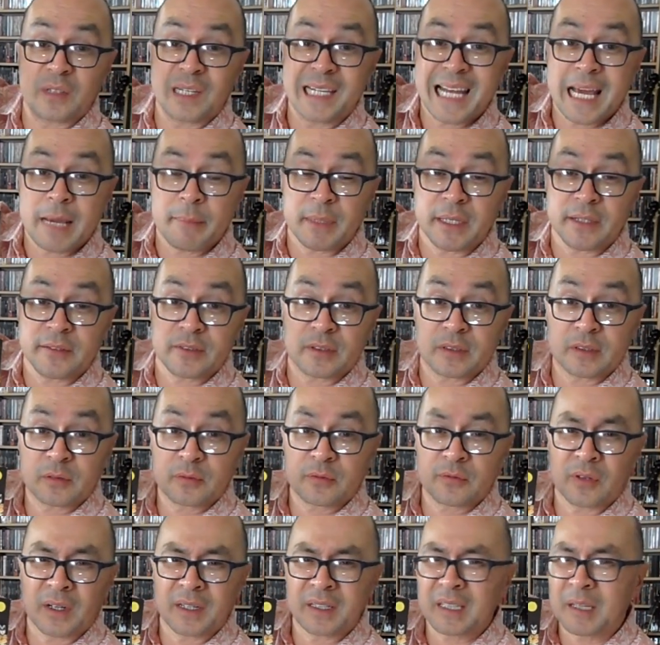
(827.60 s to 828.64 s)
of Lemmys on the
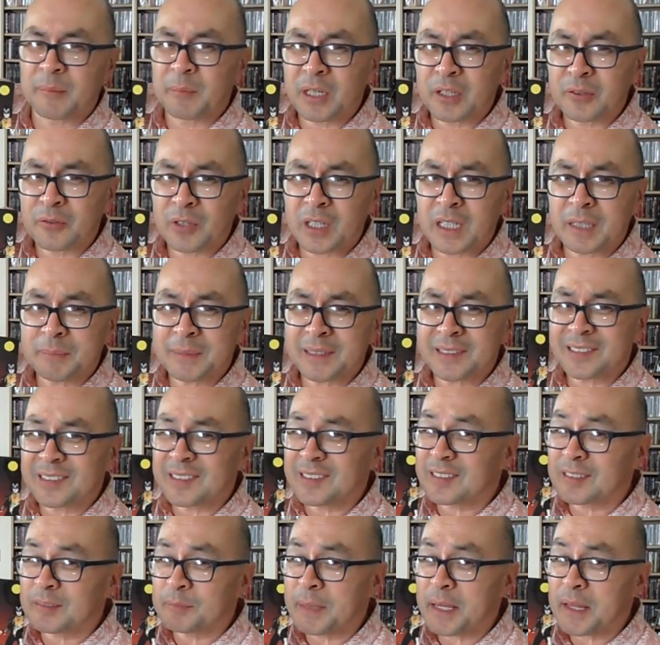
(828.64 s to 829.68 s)
front. Am I right, Mr.
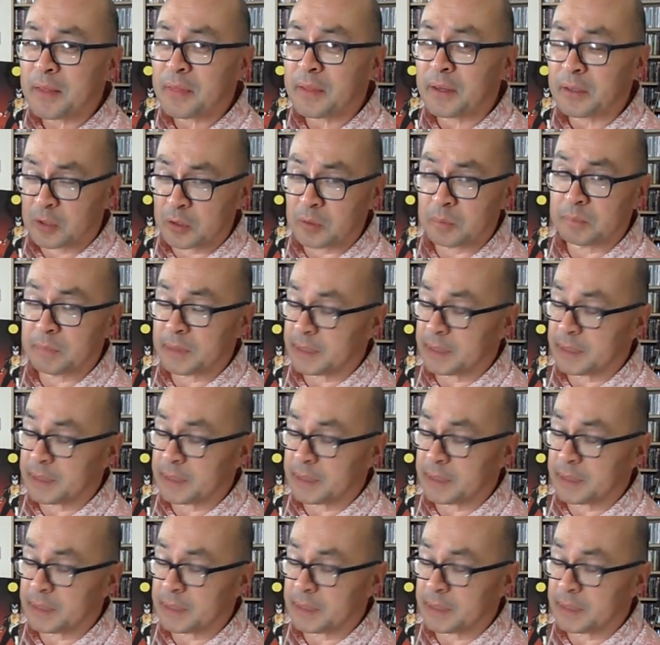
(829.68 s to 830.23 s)
Smith? I could